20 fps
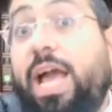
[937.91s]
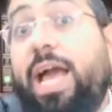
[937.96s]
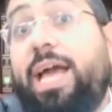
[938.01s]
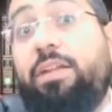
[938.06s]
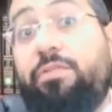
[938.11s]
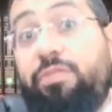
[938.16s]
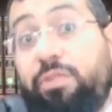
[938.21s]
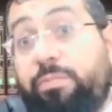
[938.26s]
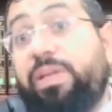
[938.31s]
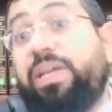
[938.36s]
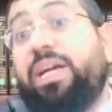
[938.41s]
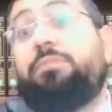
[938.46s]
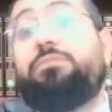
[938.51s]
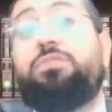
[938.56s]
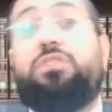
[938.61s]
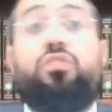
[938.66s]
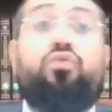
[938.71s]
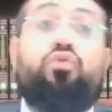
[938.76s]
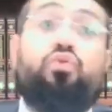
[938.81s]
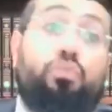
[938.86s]
and if it
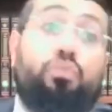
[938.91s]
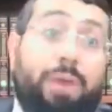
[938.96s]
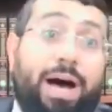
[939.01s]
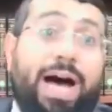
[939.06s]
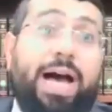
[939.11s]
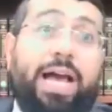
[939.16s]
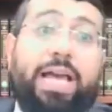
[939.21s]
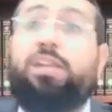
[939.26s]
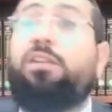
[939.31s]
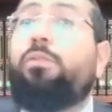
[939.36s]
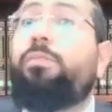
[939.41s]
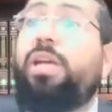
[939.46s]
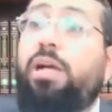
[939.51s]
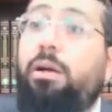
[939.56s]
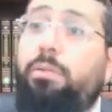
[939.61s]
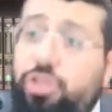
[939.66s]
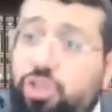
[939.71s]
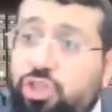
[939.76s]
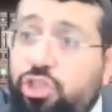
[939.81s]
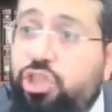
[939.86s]
becomes truma, it could
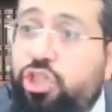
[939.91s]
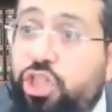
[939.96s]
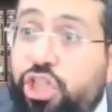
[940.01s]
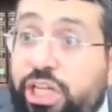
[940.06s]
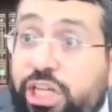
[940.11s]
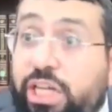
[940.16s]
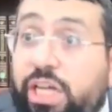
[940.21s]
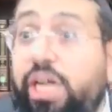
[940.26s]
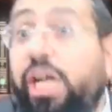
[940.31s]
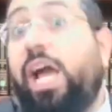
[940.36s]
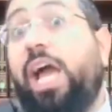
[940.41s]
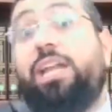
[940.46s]
become a shlishi,